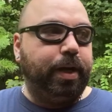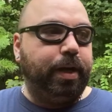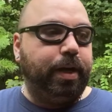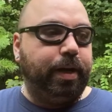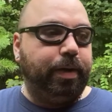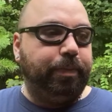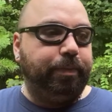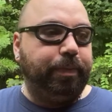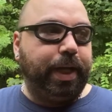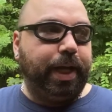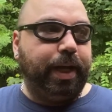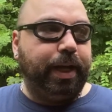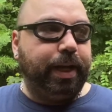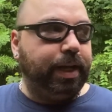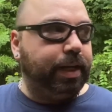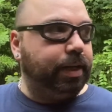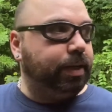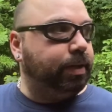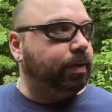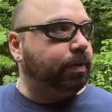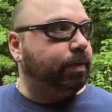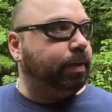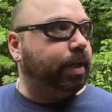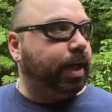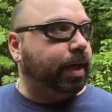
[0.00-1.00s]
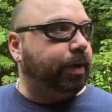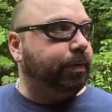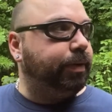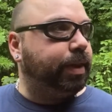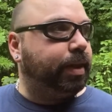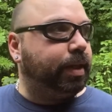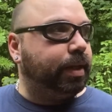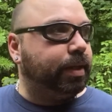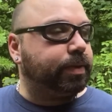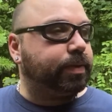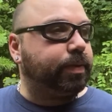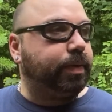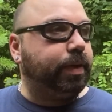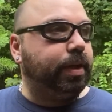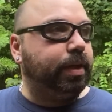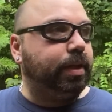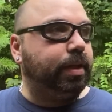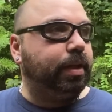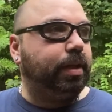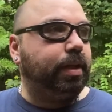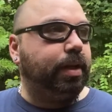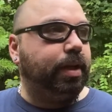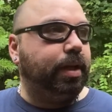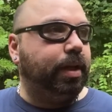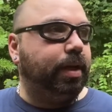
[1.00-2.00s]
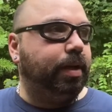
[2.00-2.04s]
Um, I didn't do that with this one.